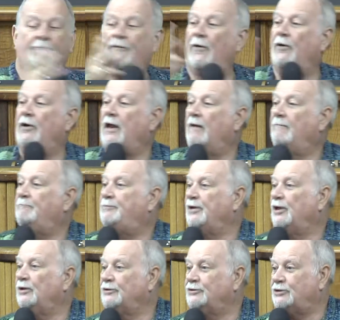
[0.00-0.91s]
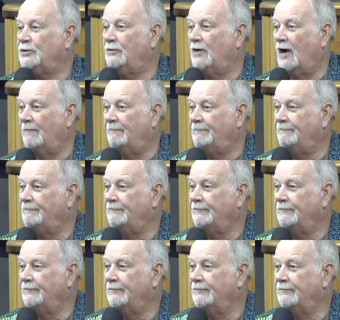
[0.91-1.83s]
So every word given
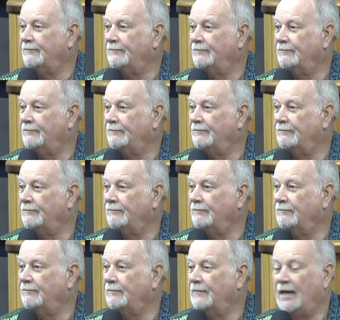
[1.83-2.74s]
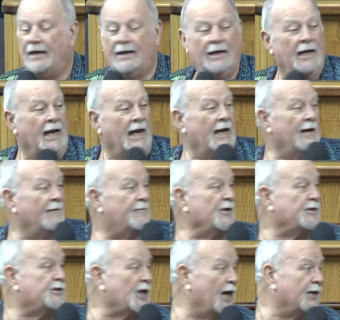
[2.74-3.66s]
to you will exhort,
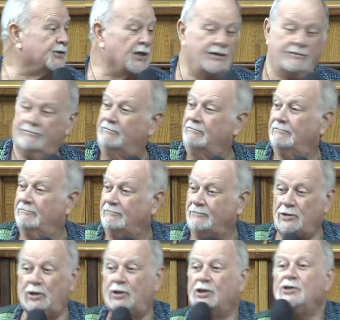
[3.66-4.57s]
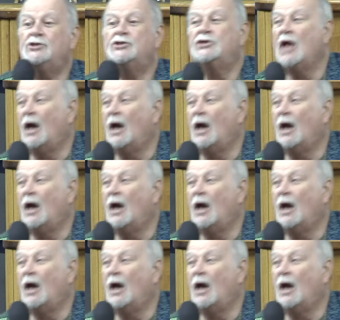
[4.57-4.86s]
comfort, and build you up.